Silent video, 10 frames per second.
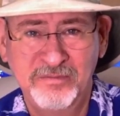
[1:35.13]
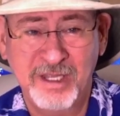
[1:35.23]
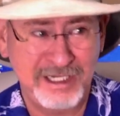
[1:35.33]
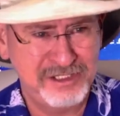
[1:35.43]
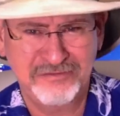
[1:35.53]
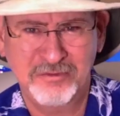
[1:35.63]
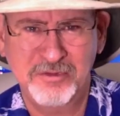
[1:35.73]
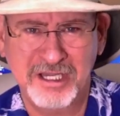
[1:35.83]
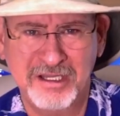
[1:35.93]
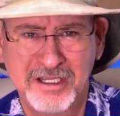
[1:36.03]
at least for
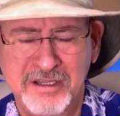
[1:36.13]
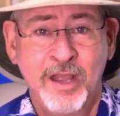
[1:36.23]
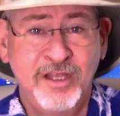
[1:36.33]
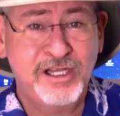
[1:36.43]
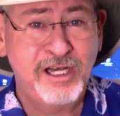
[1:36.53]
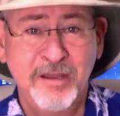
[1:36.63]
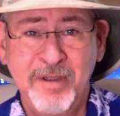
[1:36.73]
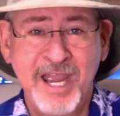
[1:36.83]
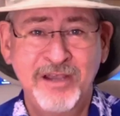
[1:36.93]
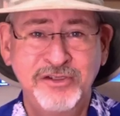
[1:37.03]
me. The
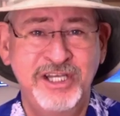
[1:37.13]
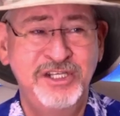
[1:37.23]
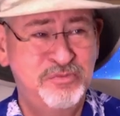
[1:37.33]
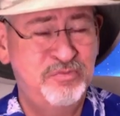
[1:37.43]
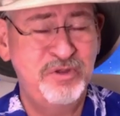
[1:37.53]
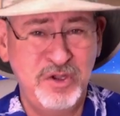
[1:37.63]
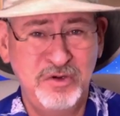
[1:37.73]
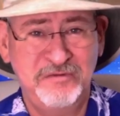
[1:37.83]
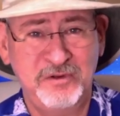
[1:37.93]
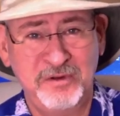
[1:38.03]
clubhouse is
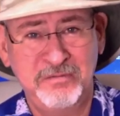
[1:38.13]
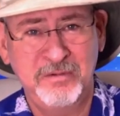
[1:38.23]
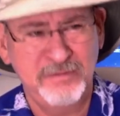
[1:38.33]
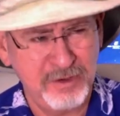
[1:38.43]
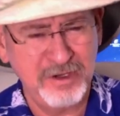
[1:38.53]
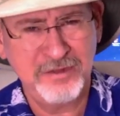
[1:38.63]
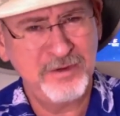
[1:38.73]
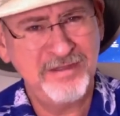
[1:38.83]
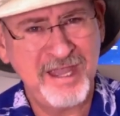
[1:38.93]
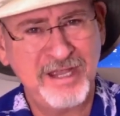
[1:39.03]
beautiful.
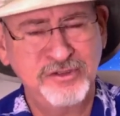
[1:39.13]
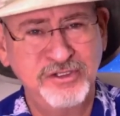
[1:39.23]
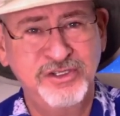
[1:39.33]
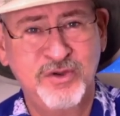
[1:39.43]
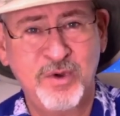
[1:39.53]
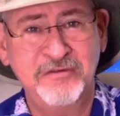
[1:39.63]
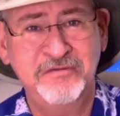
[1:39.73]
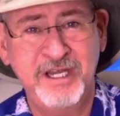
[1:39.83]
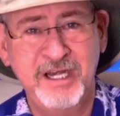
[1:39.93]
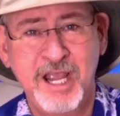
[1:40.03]
33,000 square
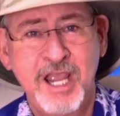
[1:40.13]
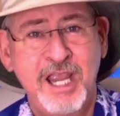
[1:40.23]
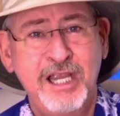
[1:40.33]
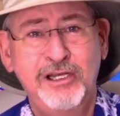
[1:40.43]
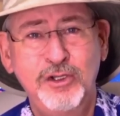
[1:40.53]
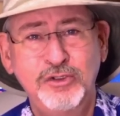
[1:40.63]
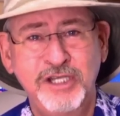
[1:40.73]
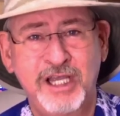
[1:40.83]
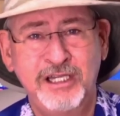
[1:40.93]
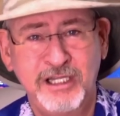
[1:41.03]
feet, includes
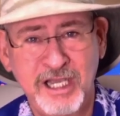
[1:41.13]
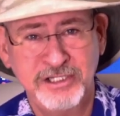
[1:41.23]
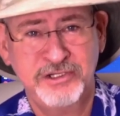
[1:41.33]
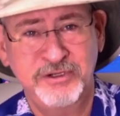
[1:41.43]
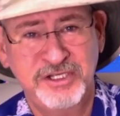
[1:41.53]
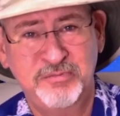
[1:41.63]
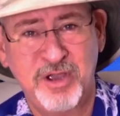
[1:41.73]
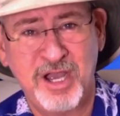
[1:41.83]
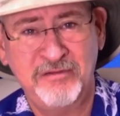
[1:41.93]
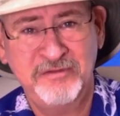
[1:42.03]
a luxury
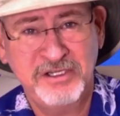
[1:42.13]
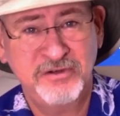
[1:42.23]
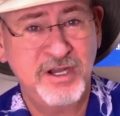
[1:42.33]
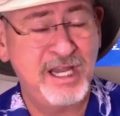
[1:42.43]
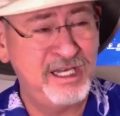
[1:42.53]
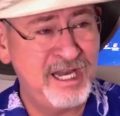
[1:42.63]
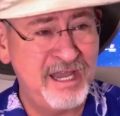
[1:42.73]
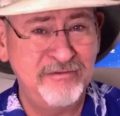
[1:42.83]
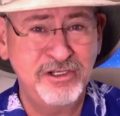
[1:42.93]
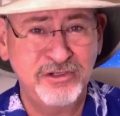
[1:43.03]
spa featuring
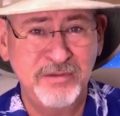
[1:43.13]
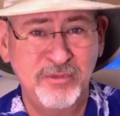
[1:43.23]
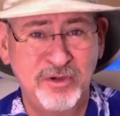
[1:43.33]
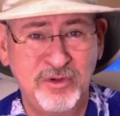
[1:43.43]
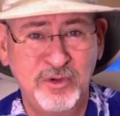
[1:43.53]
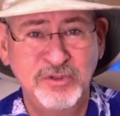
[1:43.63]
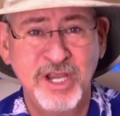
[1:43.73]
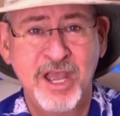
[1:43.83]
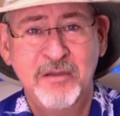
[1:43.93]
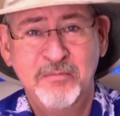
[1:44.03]
11 treatment rooms,
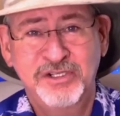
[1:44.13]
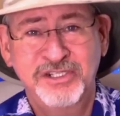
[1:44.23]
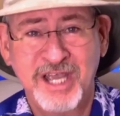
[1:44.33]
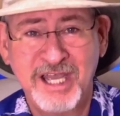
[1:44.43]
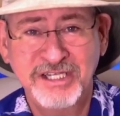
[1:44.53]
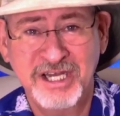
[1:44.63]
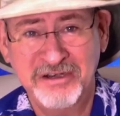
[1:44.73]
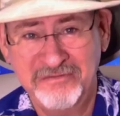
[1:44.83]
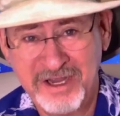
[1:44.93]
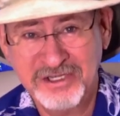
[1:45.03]
massage
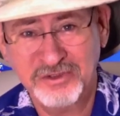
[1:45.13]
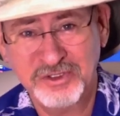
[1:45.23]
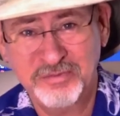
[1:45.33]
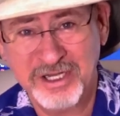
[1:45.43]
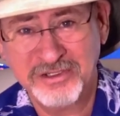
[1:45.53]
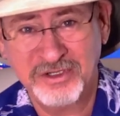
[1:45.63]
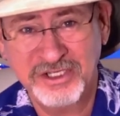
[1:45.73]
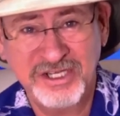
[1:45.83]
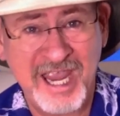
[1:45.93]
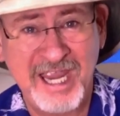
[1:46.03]
and facial
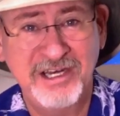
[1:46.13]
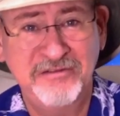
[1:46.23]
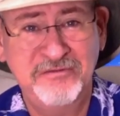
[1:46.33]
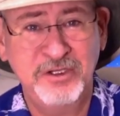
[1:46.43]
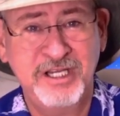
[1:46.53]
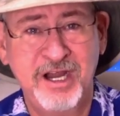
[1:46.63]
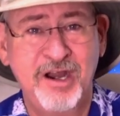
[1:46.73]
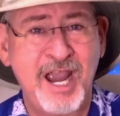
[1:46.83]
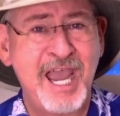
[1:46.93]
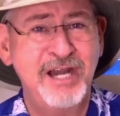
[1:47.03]
specialties, hand and foot care,
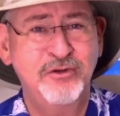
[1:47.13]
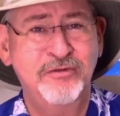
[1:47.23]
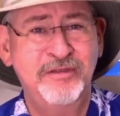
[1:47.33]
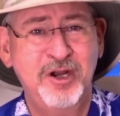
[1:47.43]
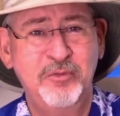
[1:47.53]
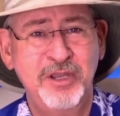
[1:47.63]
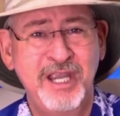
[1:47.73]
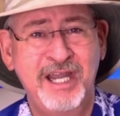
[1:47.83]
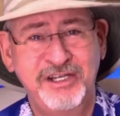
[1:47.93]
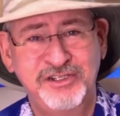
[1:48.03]

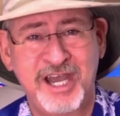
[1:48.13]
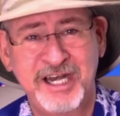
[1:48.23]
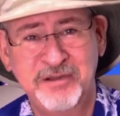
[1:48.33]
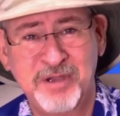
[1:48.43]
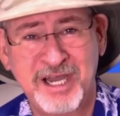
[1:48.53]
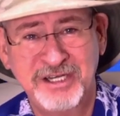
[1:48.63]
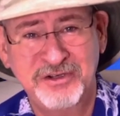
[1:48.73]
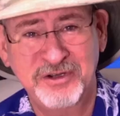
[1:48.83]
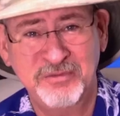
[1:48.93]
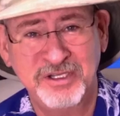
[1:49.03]
hydrotherapy, and exotic body
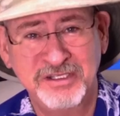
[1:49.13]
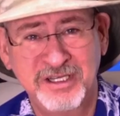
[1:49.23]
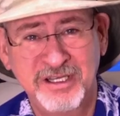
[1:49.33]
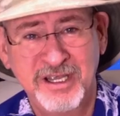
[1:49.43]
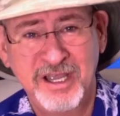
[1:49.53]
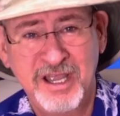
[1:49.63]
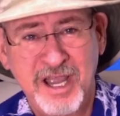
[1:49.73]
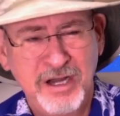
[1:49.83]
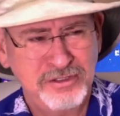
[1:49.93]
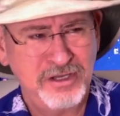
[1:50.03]
treatments.
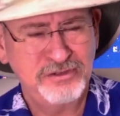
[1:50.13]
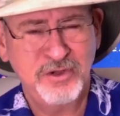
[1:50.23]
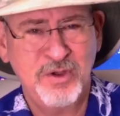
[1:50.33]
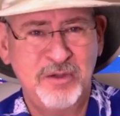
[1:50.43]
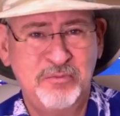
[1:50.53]
There's also a